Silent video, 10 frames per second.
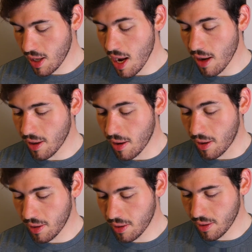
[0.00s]
did I,
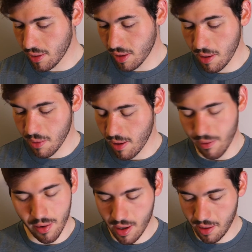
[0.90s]
okay,
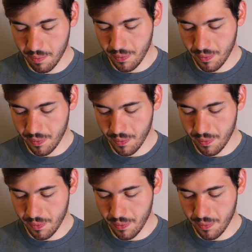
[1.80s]
whatever. All right.